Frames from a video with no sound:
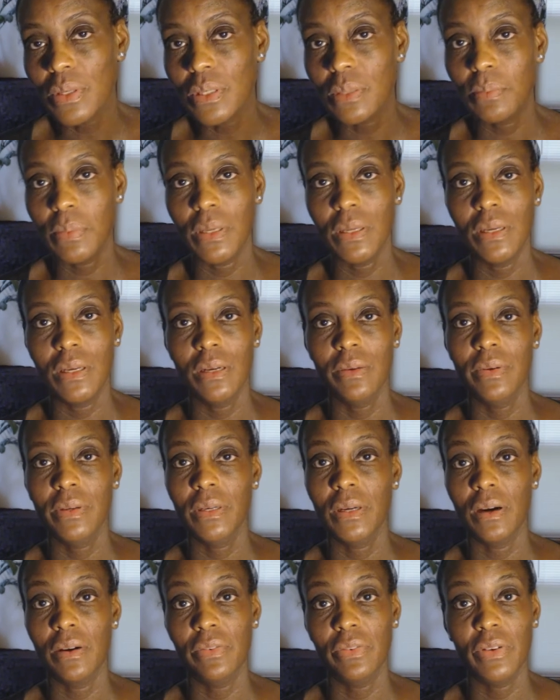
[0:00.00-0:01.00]
speedier
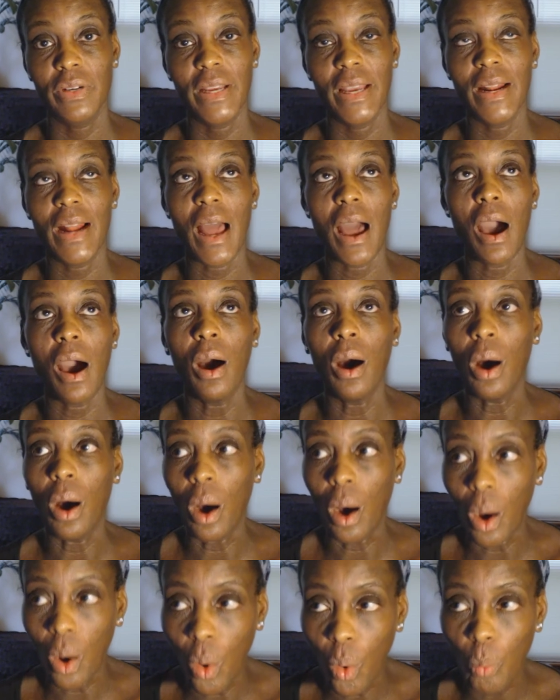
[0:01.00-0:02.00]
recovery, and I
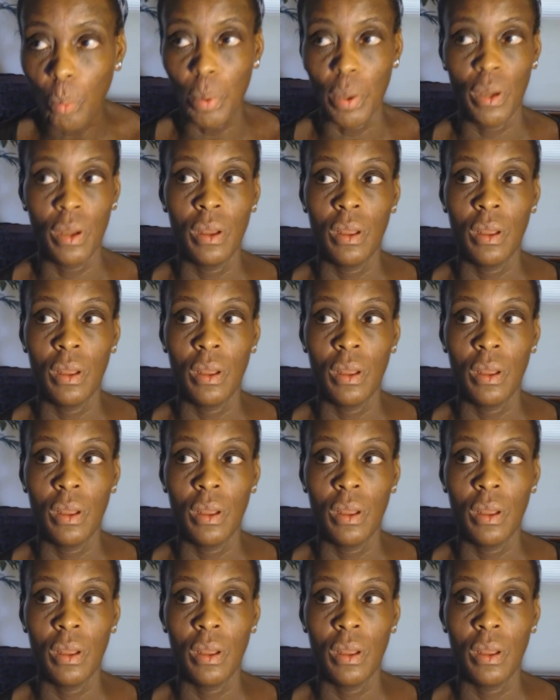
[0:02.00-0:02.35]
hope